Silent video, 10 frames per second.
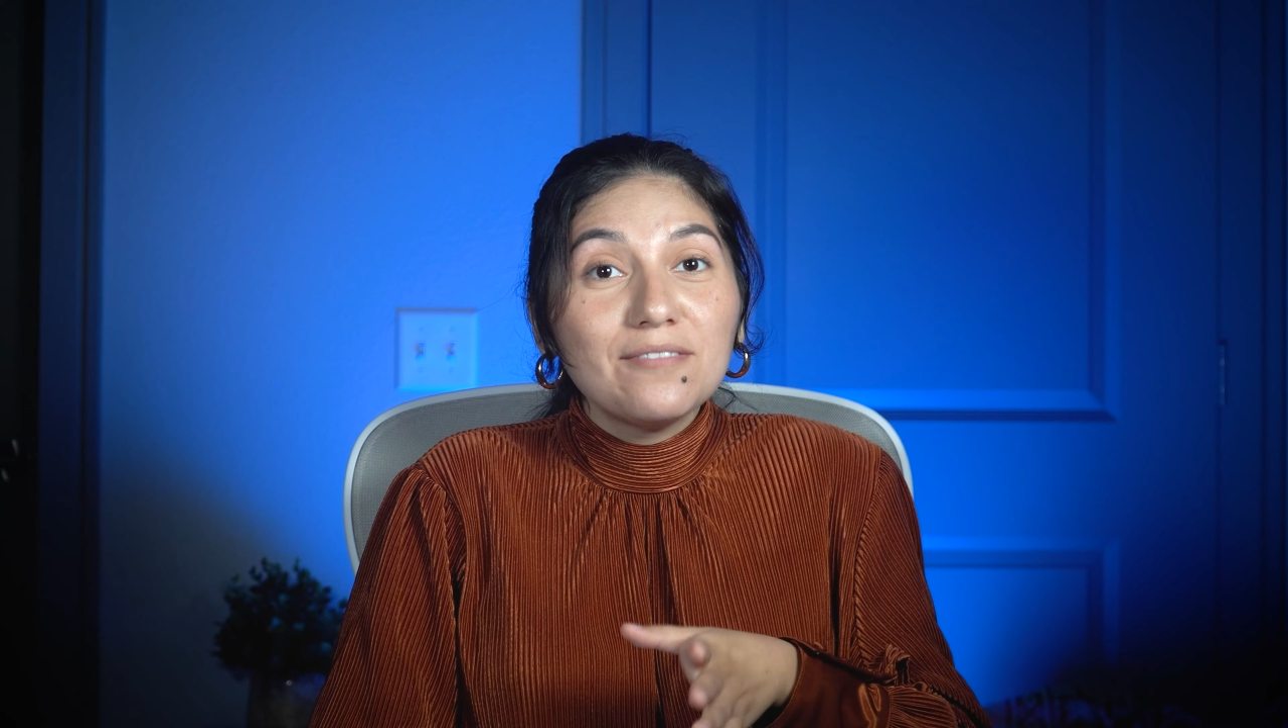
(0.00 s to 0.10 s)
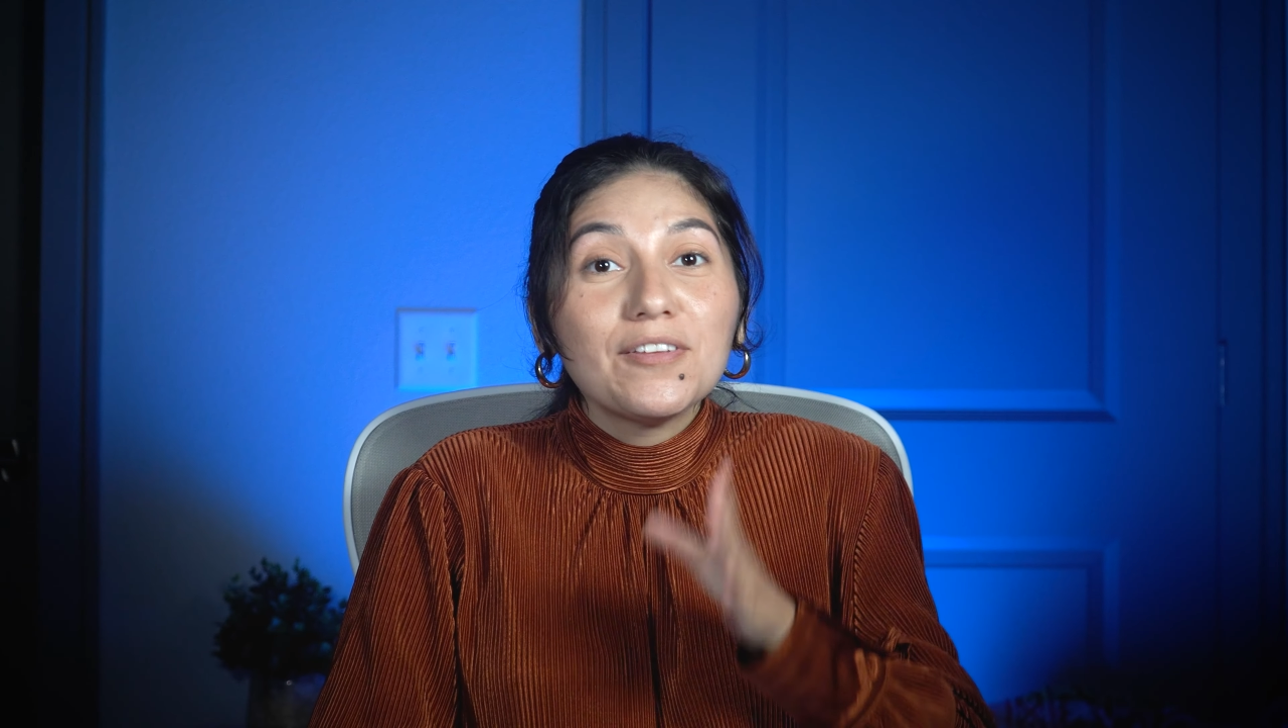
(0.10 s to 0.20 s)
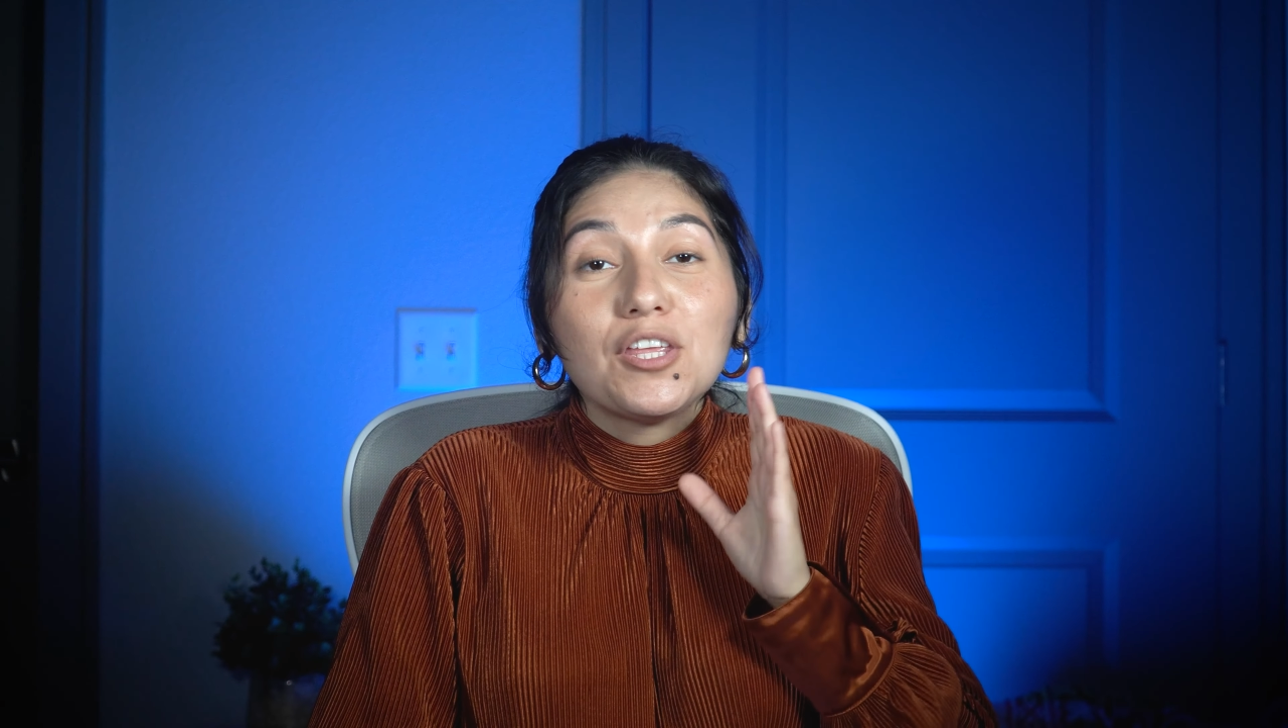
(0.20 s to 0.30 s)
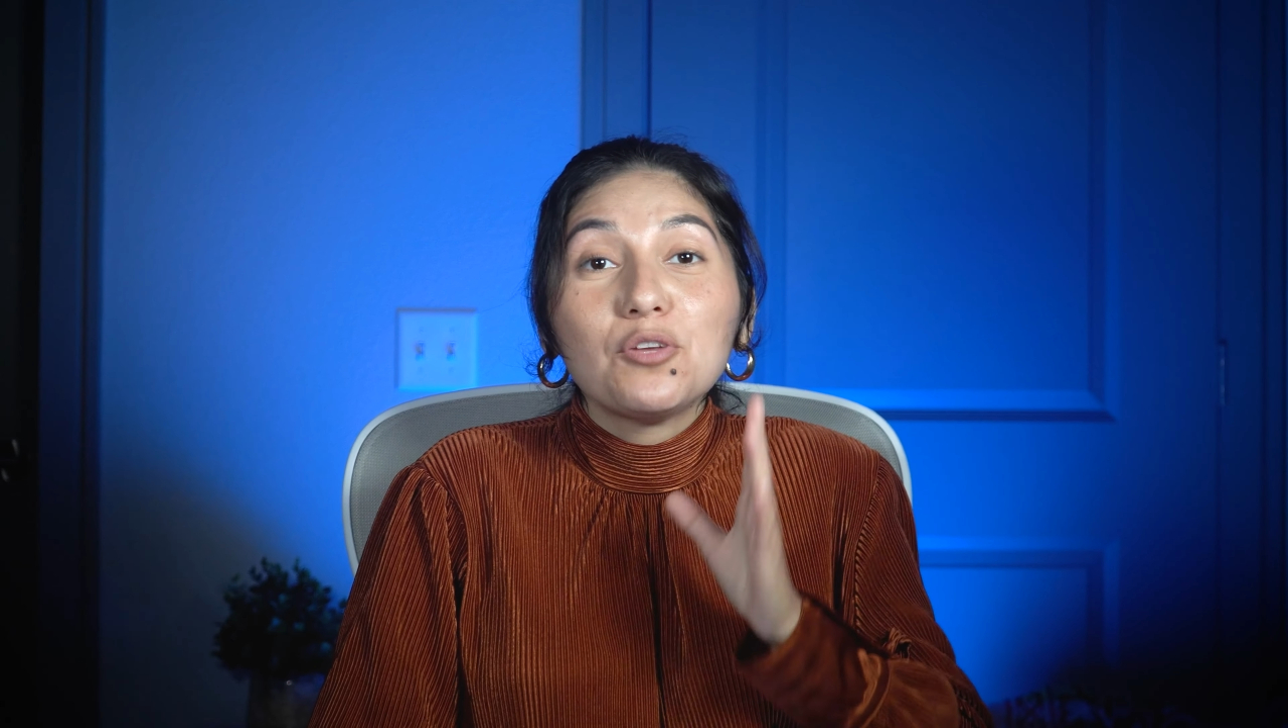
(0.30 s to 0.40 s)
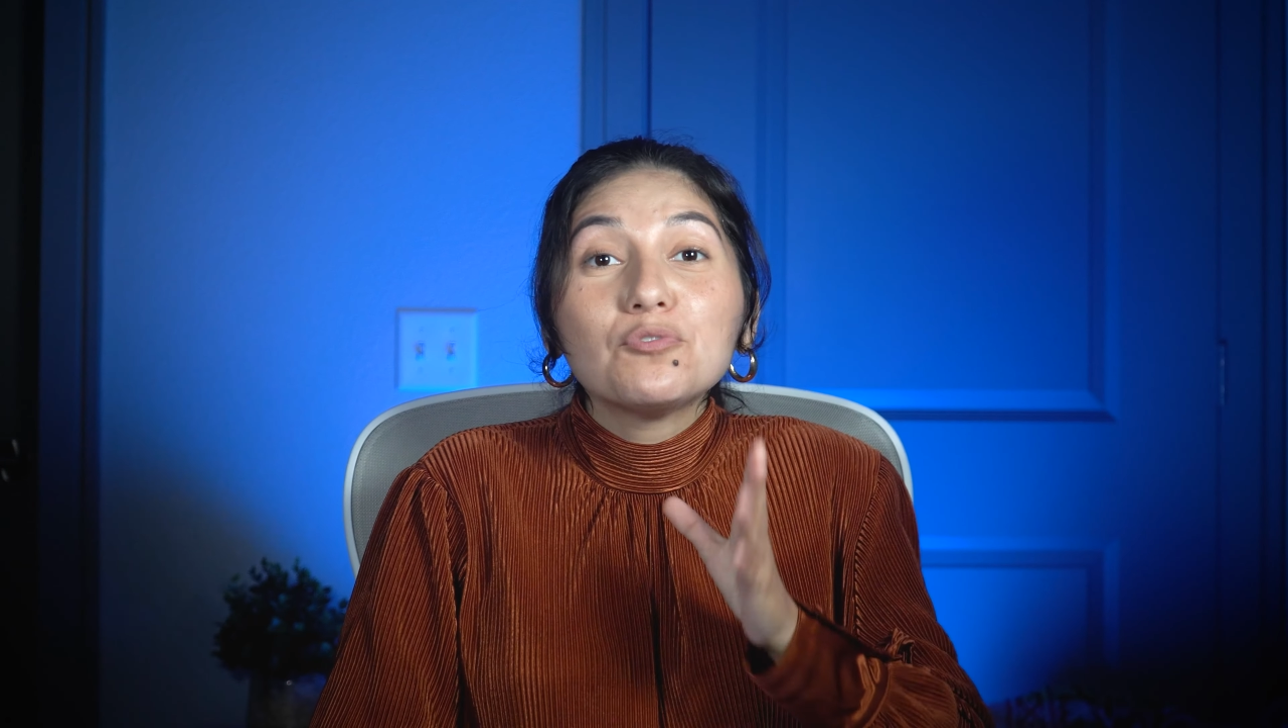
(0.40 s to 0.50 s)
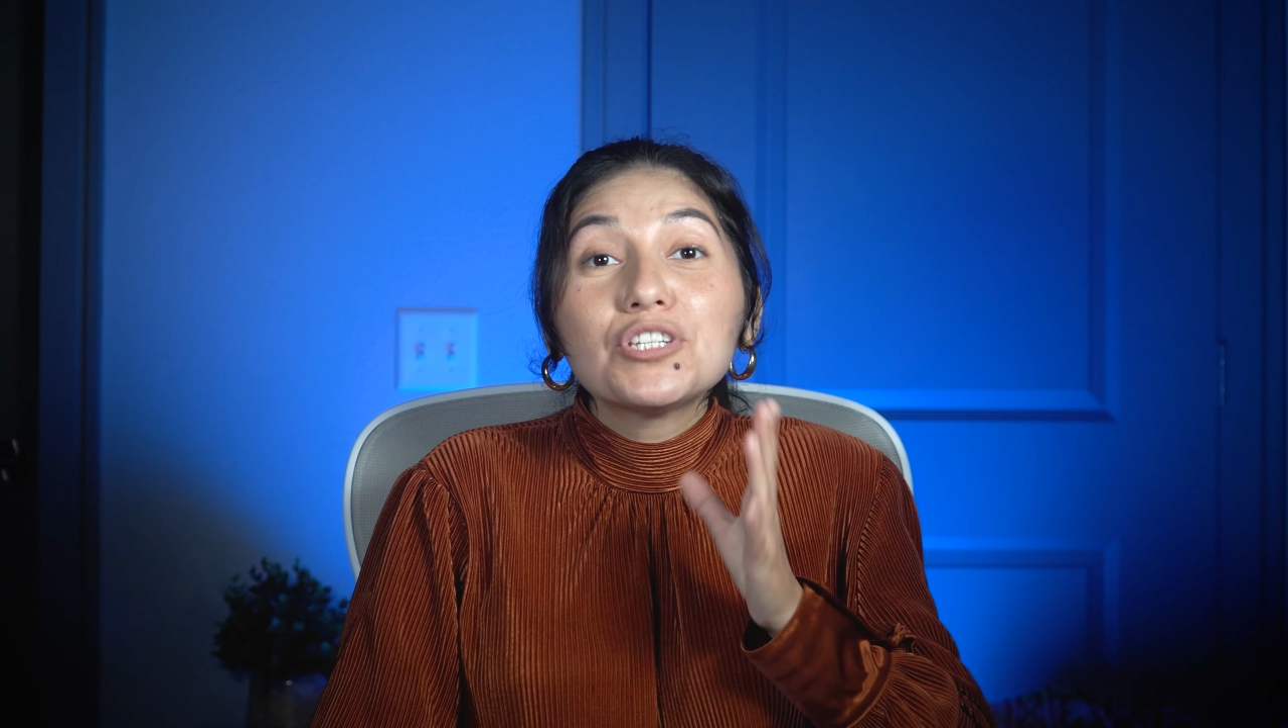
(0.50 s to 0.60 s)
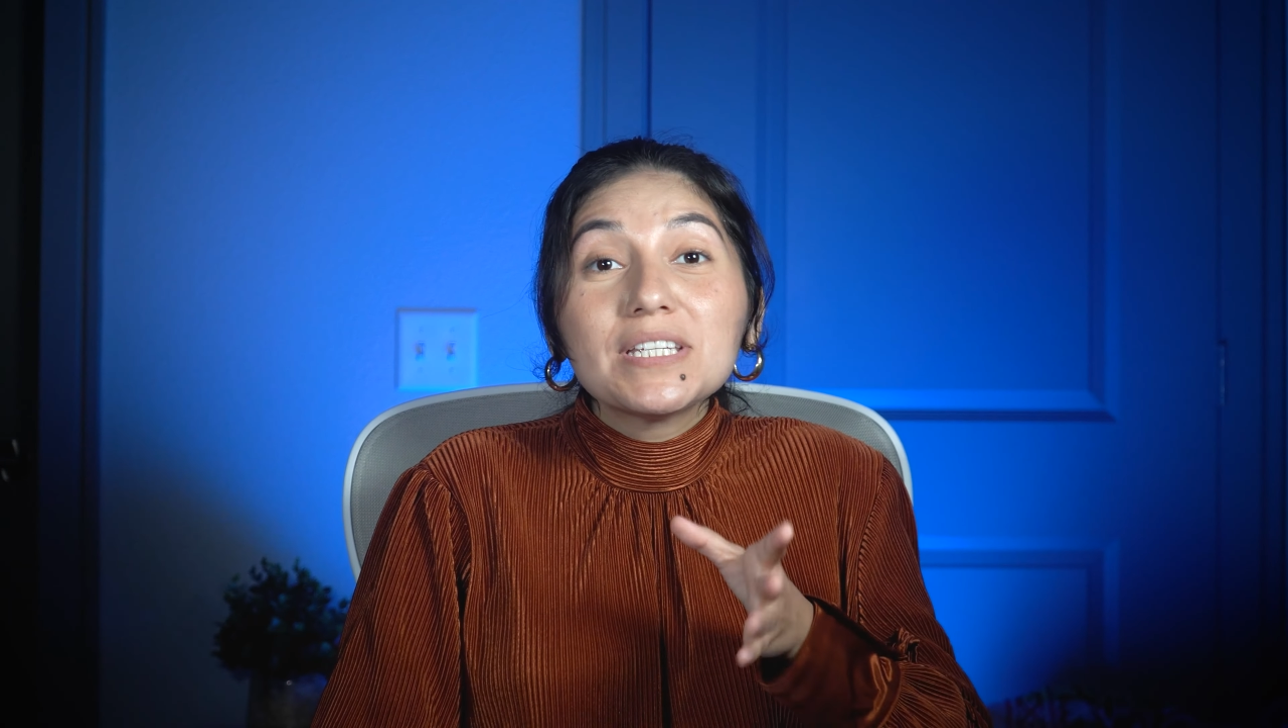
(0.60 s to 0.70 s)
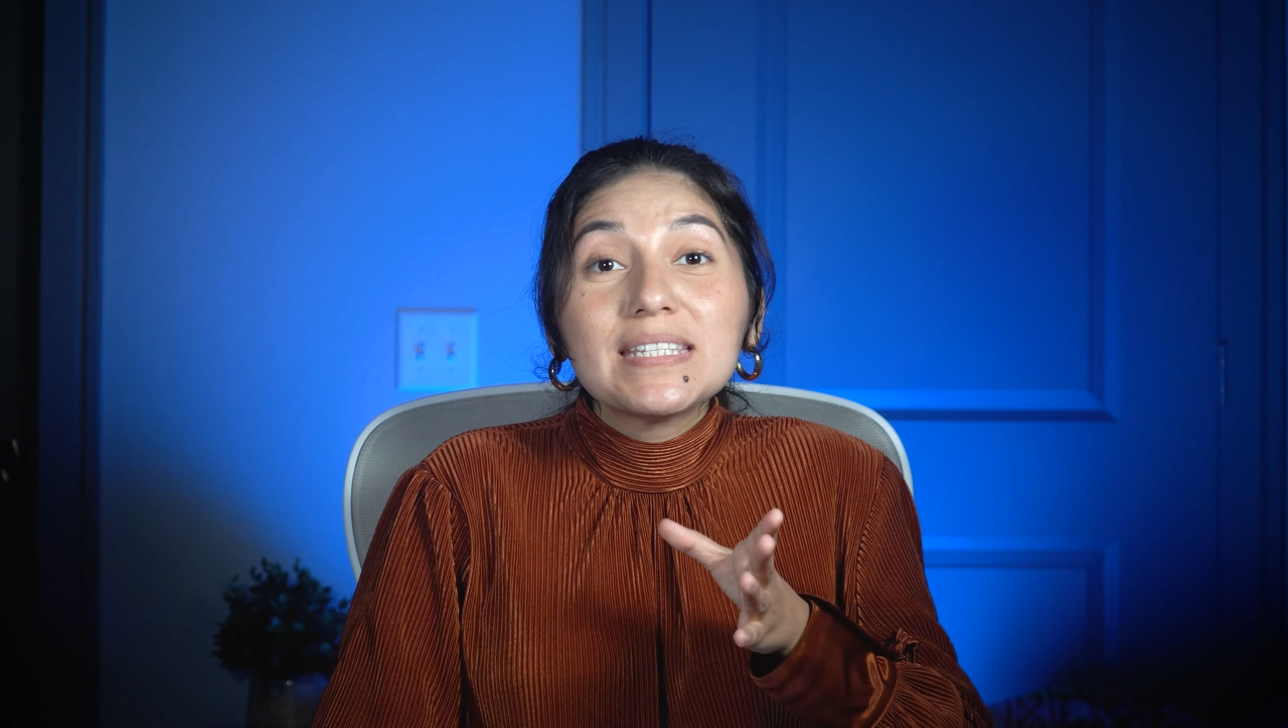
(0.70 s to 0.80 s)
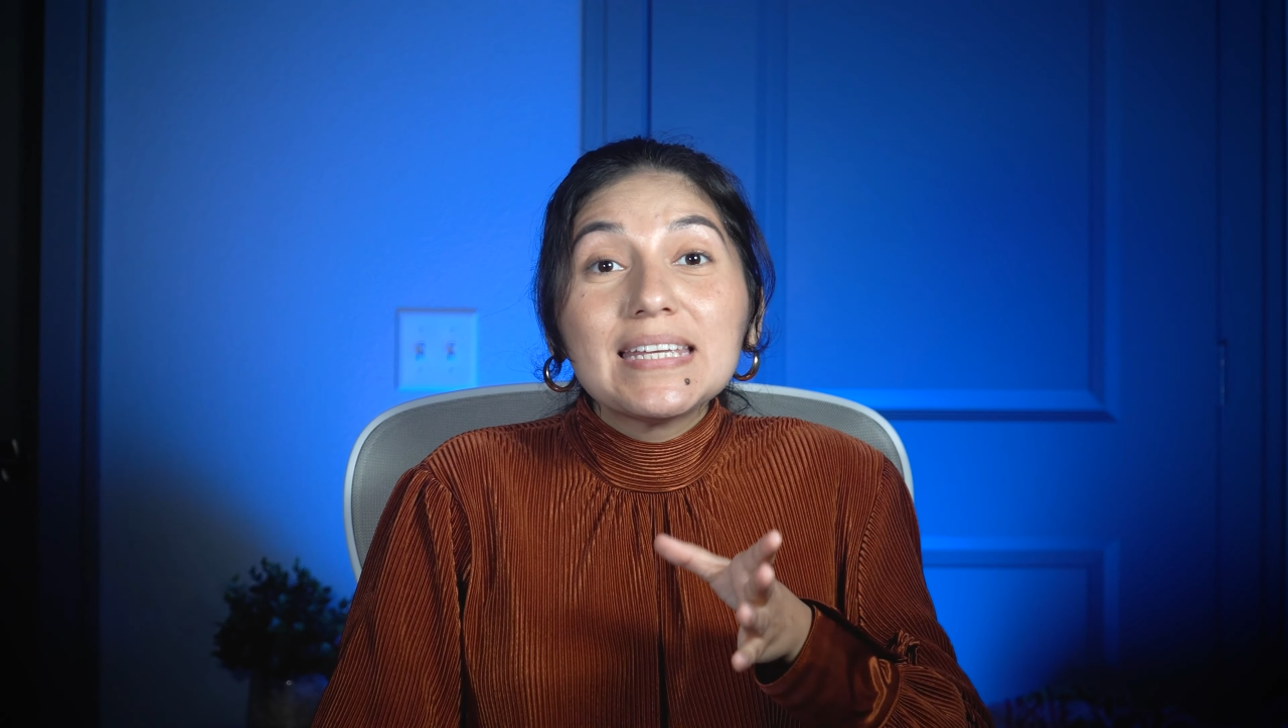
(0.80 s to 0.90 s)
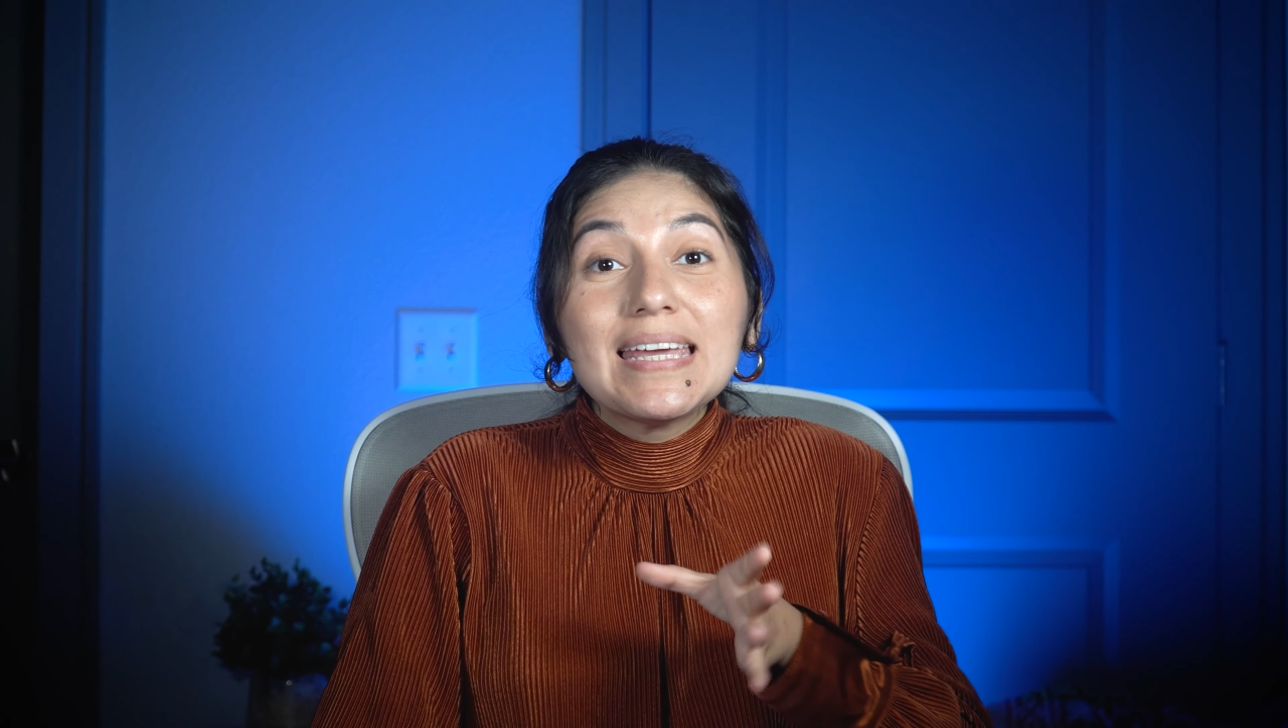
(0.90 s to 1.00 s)

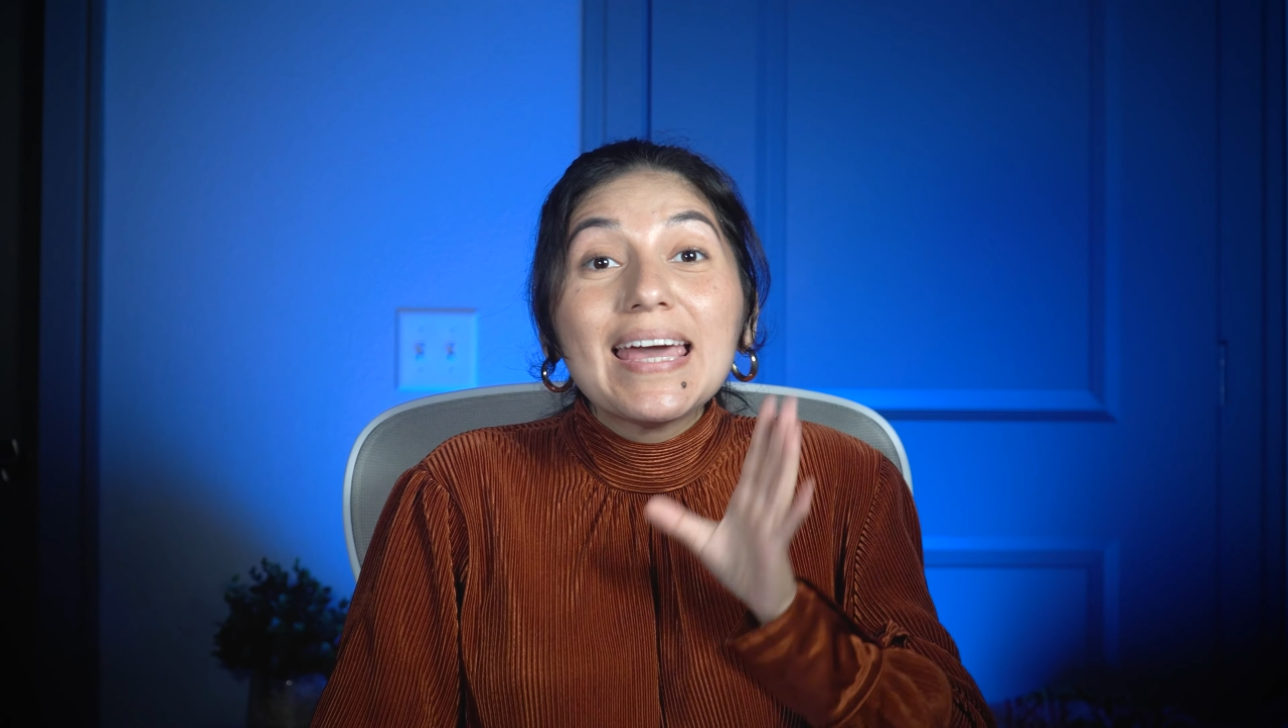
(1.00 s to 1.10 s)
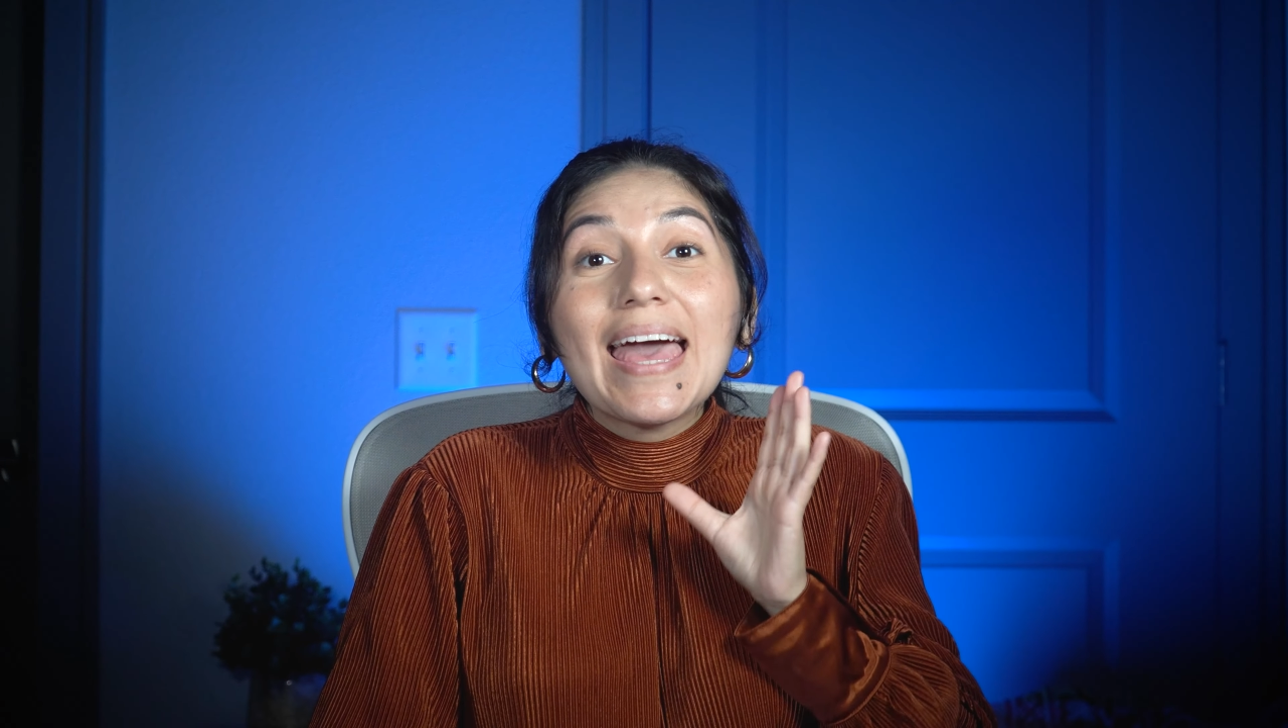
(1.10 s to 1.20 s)
UGC